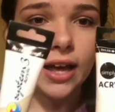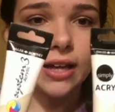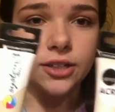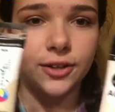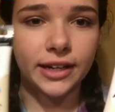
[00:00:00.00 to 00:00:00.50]

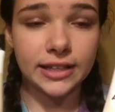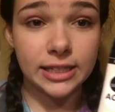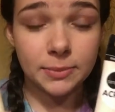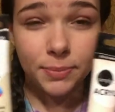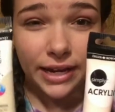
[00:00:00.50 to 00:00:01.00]
And so I got
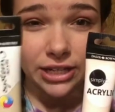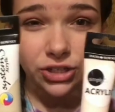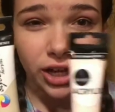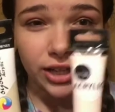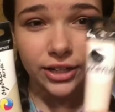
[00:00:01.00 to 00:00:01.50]
this
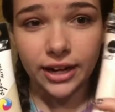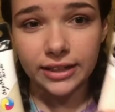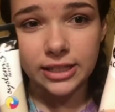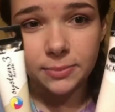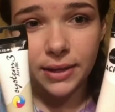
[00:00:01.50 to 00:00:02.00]
beige color
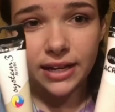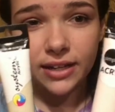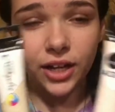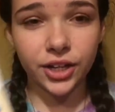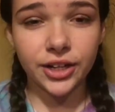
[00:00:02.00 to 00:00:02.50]
and this pink color,